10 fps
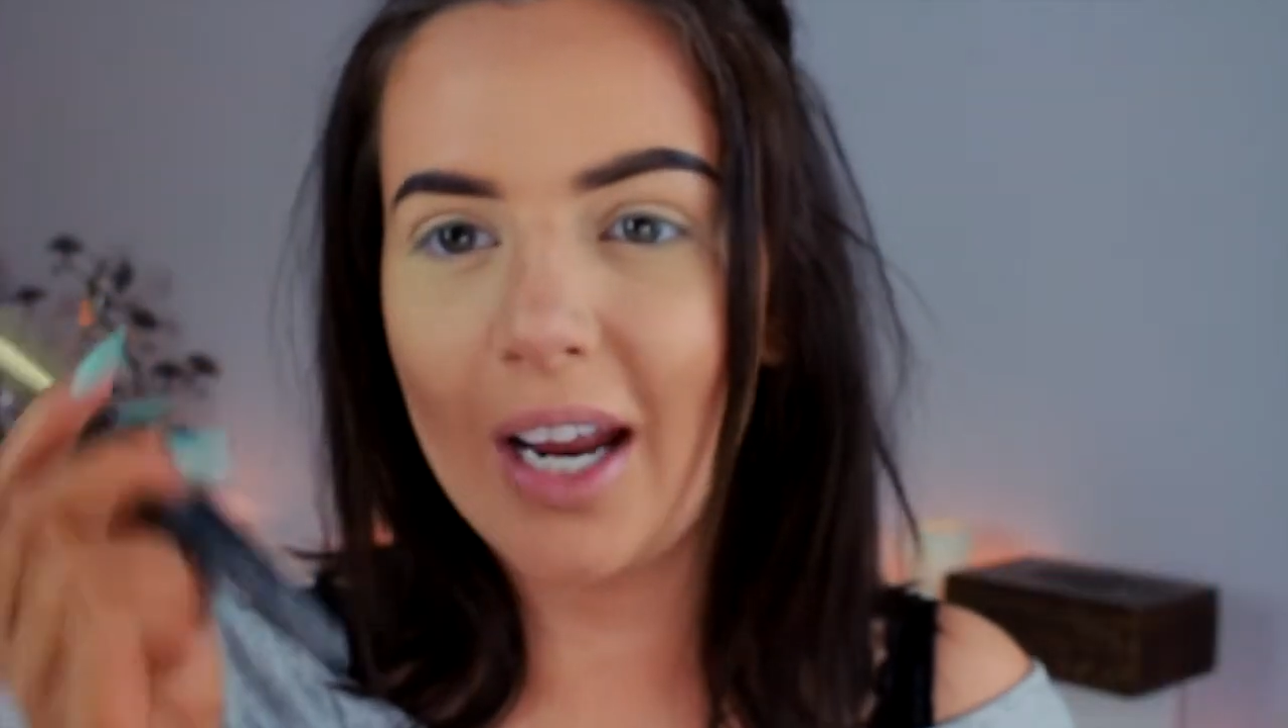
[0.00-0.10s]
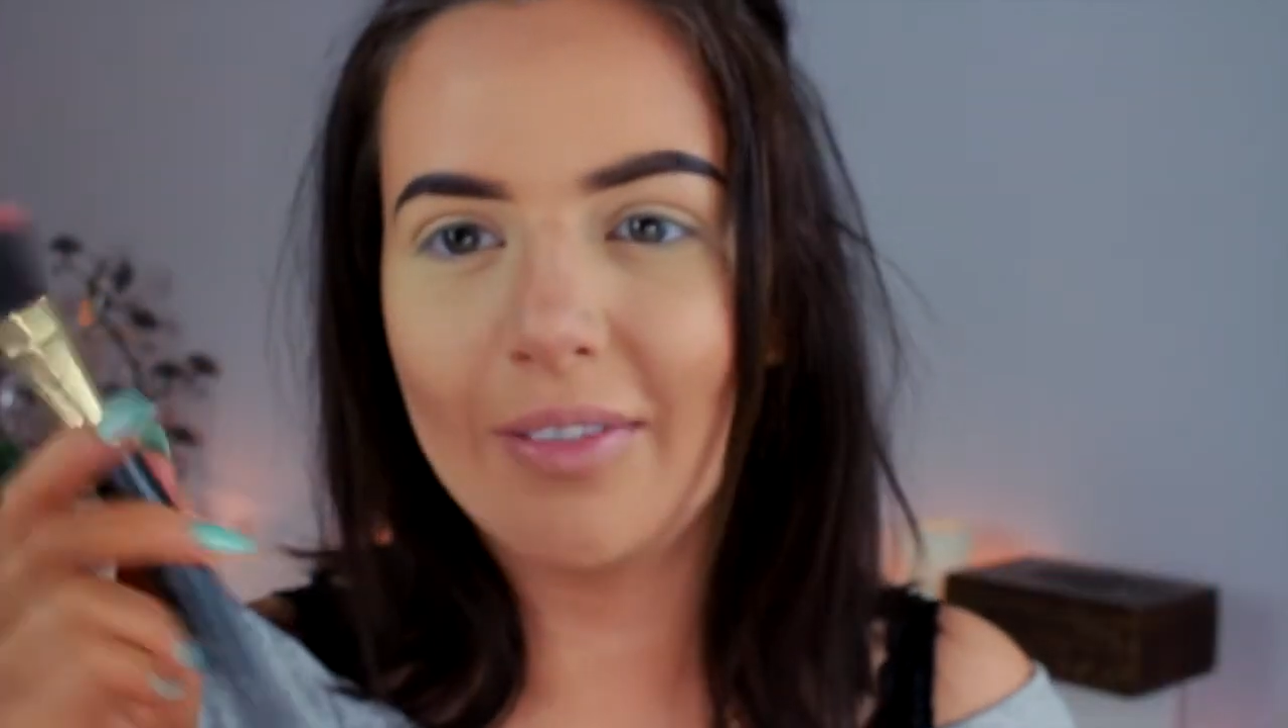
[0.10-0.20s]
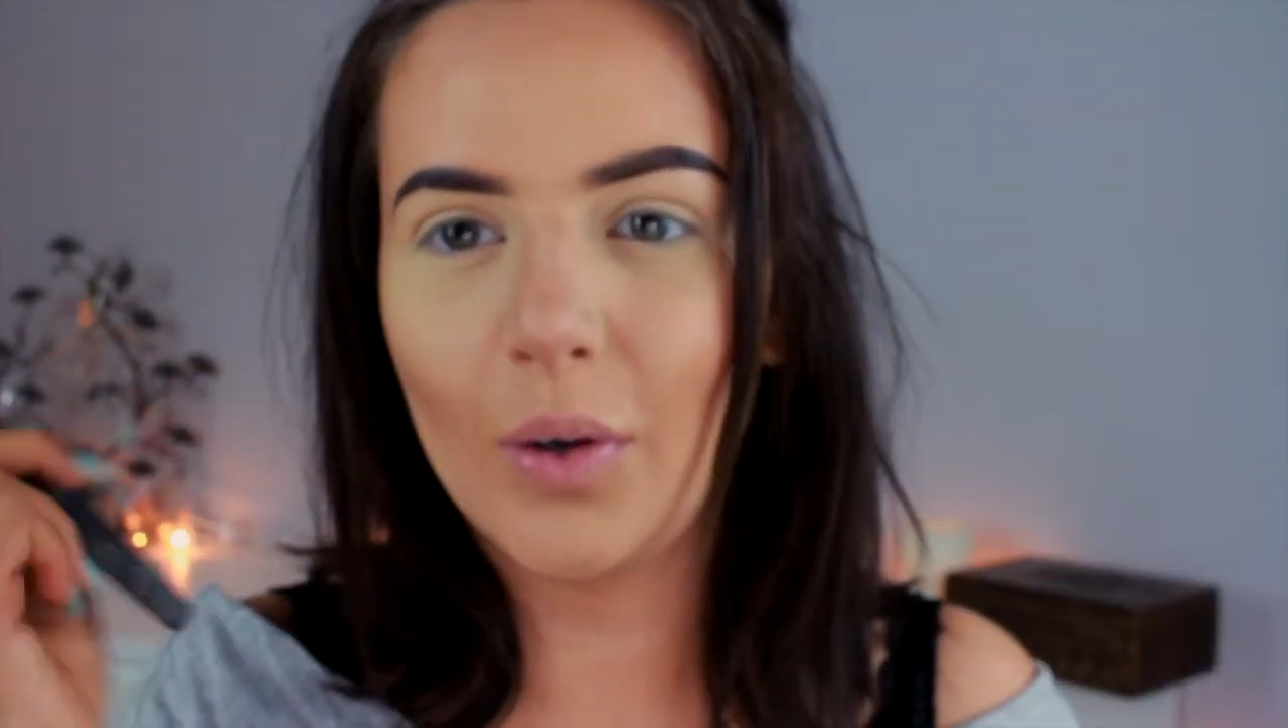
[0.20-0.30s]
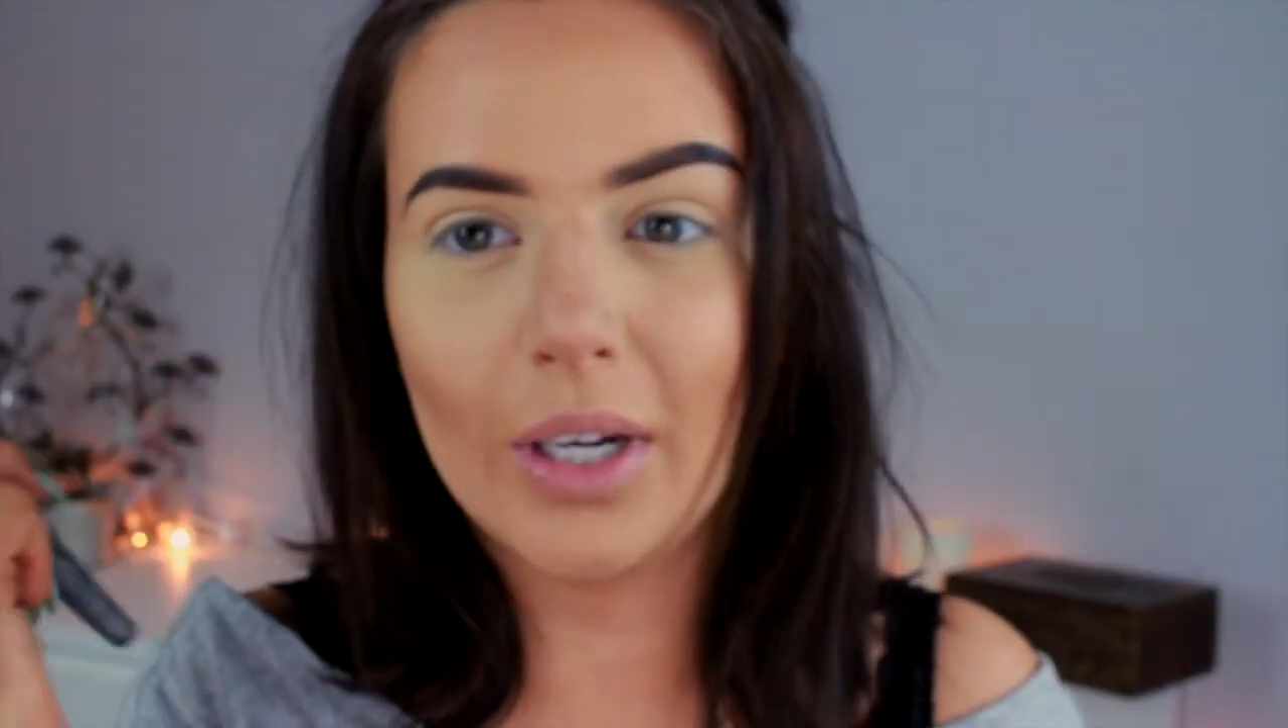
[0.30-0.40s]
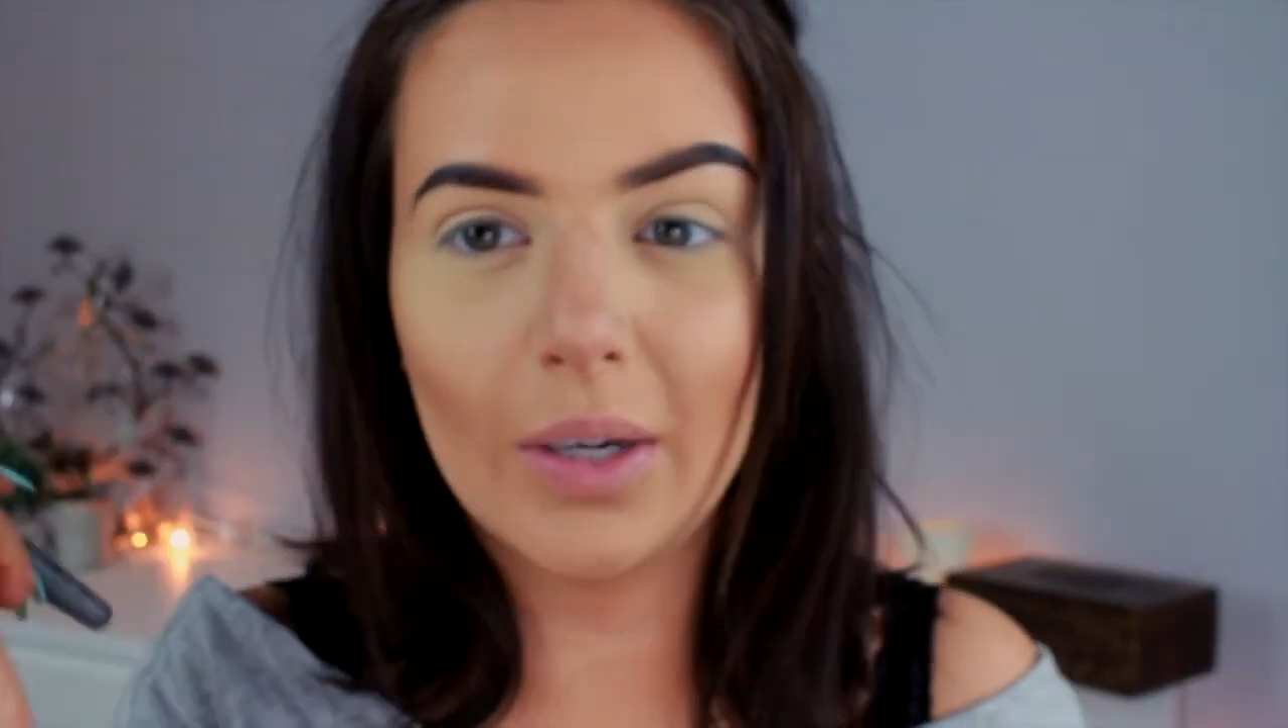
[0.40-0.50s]
I
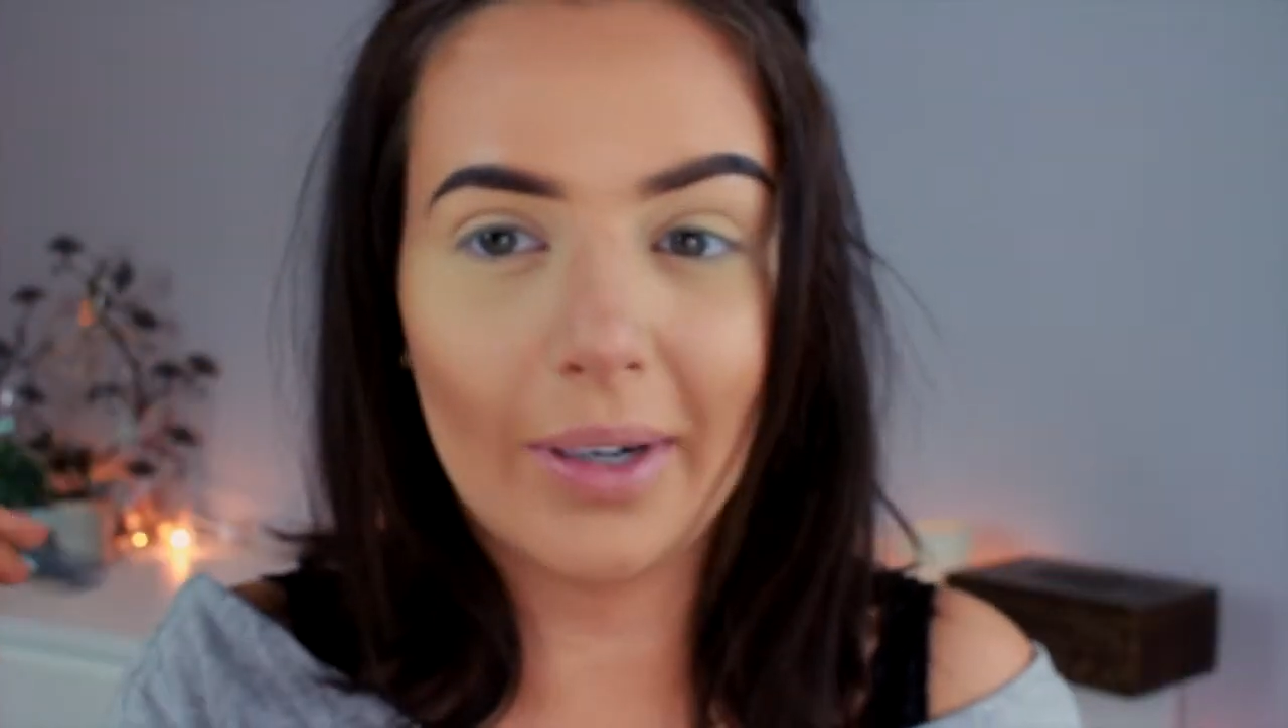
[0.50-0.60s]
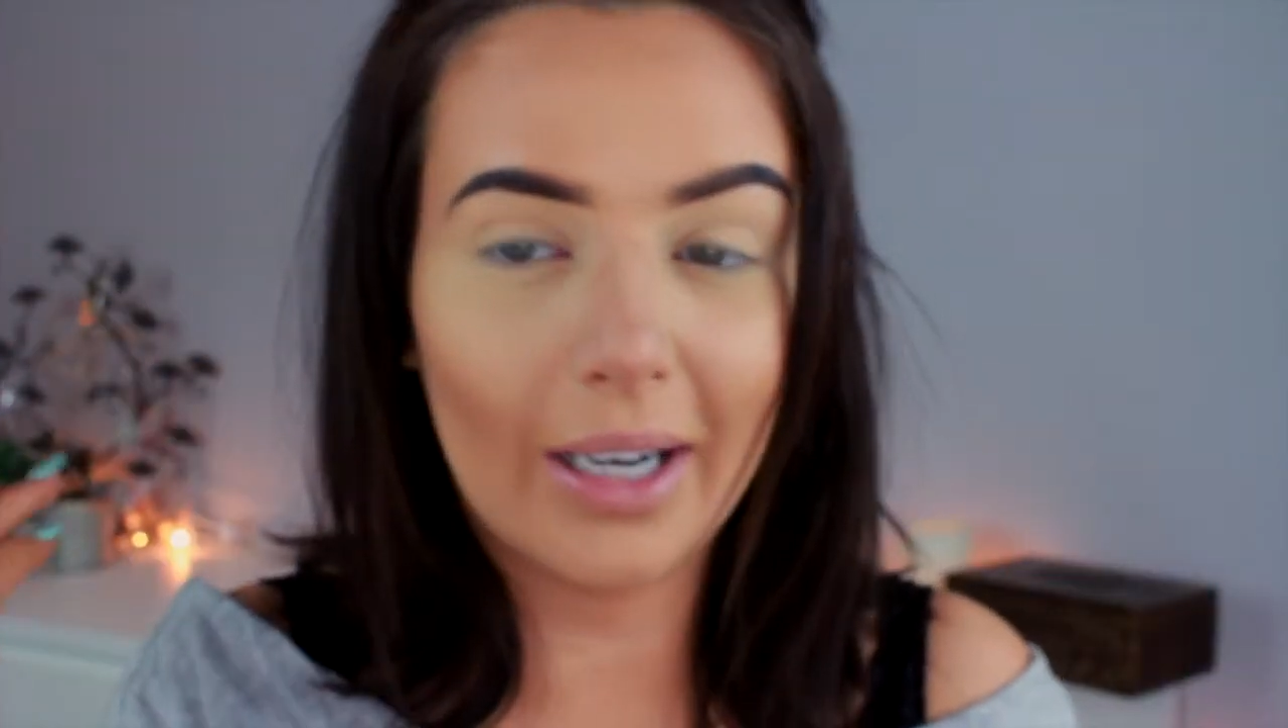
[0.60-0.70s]
have no idea where